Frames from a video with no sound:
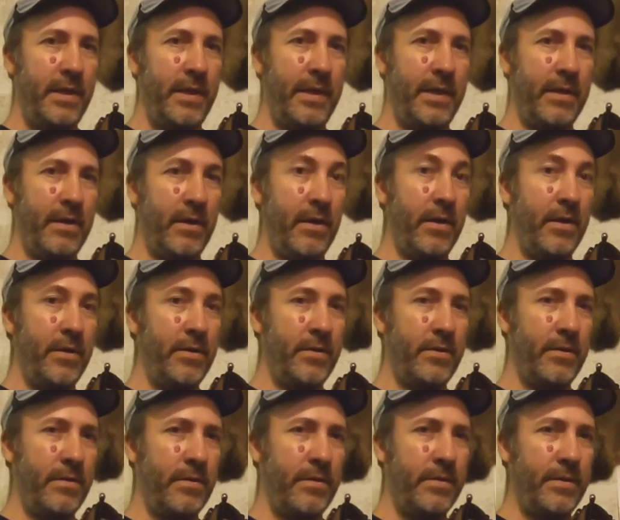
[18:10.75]
in
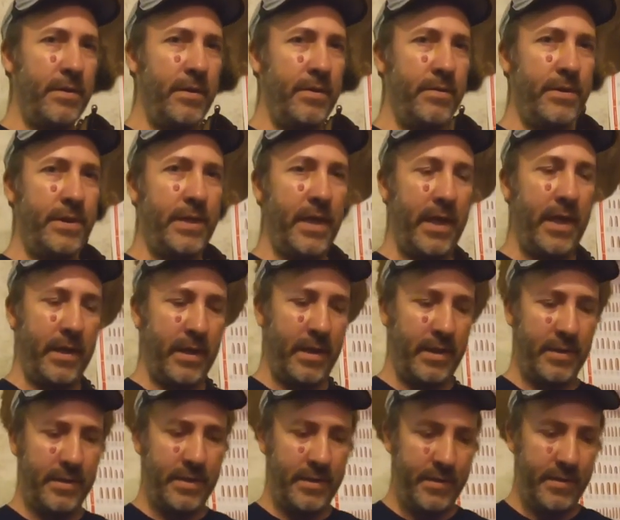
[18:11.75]
under 2
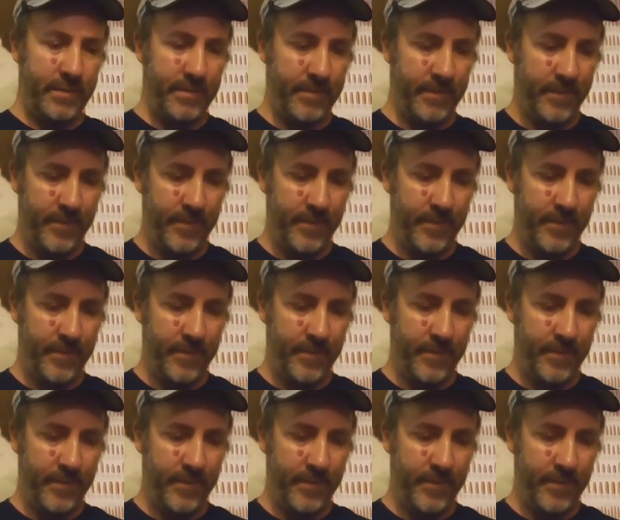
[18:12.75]
seconds.